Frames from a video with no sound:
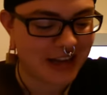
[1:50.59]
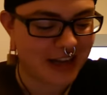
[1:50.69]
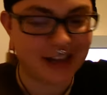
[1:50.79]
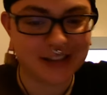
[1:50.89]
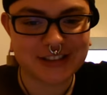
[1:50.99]

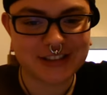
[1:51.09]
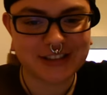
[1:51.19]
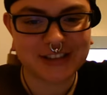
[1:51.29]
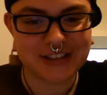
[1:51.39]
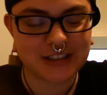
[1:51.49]
and
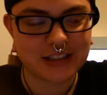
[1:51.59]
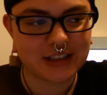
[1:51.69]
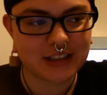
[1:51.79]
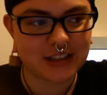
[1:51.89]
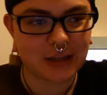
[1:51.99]
it's
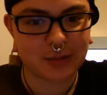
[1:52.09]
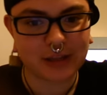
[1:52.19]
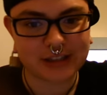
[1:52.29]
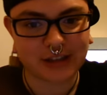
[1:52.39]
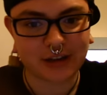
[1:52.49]
a
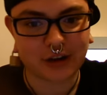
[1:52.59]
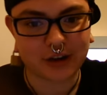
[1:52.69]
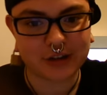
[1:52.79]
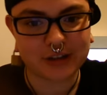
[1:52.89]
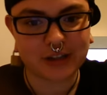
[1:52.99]
blessing and a
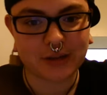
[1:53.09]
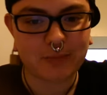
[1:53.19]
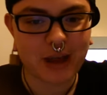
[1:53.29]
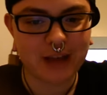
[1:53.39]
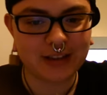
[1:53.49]
curse.
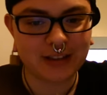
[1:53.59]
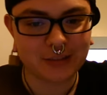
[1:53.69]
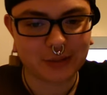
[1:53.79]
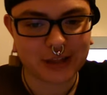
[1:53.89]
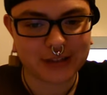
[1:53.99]
Mainly a
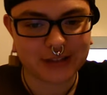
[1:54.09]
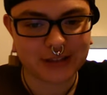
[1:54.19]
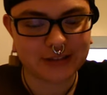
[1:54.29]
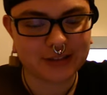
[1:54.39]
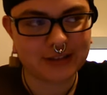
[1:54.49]
blessing.
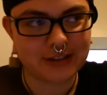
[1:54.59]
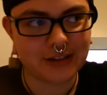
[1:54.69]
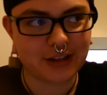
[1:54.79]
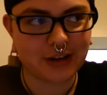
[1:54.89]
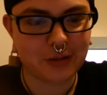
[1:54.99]

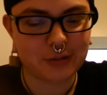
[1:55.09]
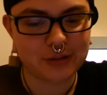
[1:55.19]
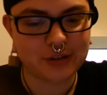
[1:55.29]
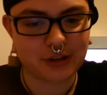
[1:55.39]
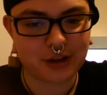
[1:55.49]
Like,
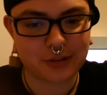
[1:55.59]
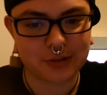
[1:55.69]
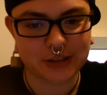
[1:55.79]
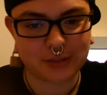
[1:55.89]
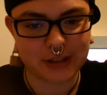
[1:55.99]
almost 100%
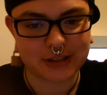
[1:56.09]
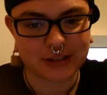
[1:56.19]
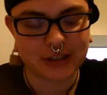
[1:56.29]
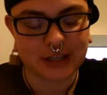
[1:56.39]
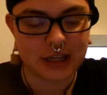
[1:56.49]
a blessing.
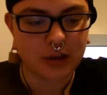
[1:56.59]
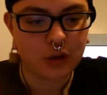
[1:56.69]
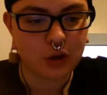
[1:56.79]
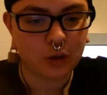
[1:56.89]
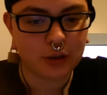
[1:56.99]

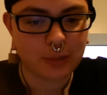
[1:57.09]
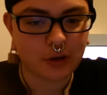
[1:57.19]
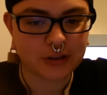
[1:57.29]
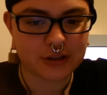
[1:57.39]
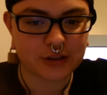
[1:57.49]
The only
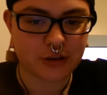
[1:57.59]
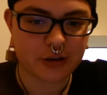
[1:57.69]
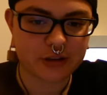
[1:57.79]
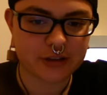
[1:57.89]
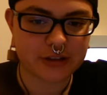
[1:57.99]
part that's a
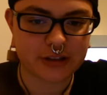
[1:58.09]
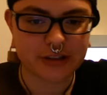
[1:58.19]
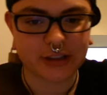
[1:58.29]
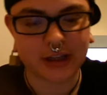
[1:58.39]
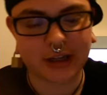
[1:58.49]
curse is
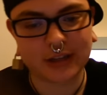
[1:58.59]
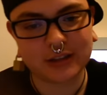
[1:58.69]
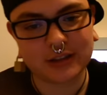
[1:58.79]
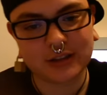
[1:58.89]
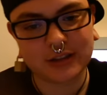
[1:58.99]
that
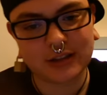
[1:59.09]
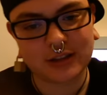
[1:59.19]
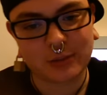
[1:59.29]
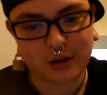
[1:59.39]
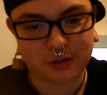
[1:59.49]

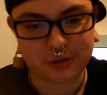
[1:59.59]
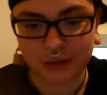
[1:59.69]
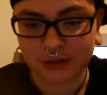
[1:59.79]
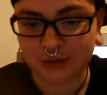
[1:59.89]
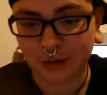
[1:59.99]
my girlfriend
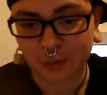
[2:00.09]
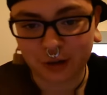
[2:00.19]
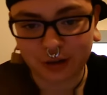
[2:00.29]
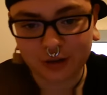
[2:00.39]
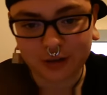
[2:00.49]
lives in New
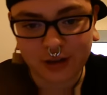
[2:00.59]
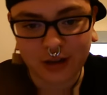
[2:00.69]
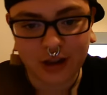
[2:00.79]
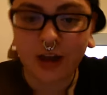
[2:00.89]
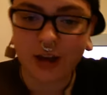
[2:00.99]
York,
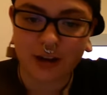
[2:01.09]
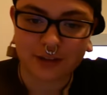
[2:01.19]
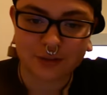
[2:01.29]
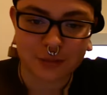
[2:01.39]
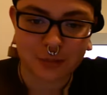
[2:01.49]
and I
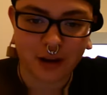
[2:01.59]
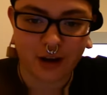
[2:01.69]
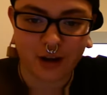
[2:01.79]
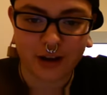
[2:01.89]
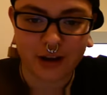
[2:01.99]
live in the Bay
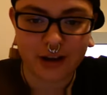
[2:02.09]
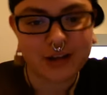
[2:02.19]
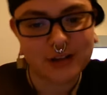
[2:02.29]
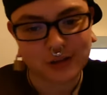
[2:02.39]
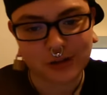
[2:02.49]
Area.
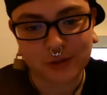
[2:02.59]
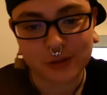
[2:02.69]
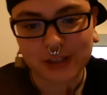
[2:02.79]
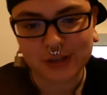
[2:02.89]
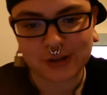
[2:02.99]
So therefore,
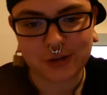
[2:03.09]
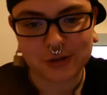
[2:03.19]
that's the curse